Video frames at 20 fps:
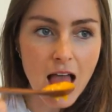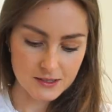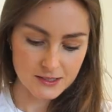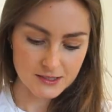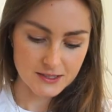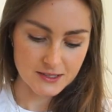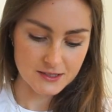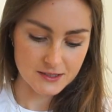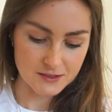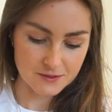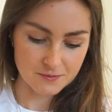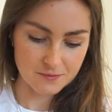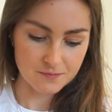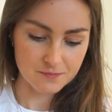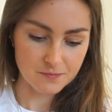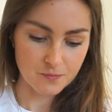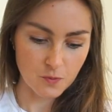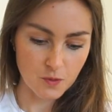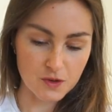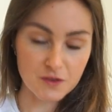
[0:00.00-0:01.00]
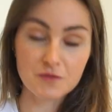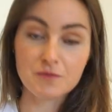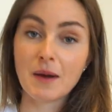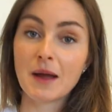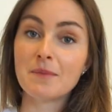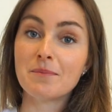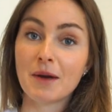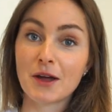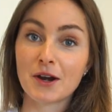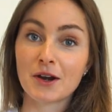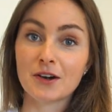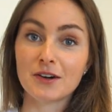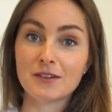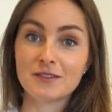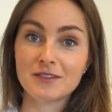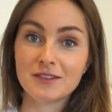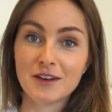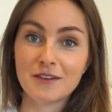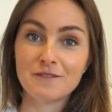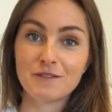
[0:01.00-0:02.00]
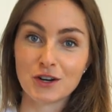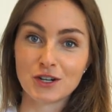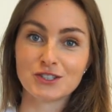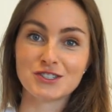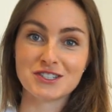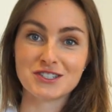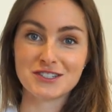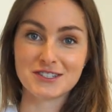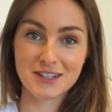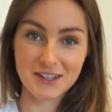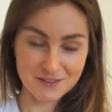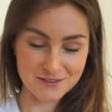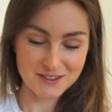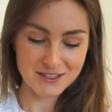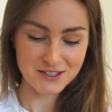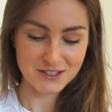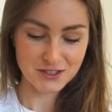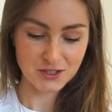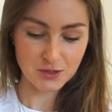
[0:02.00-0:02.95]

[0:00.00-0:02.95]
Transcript: This is one of my better versions of this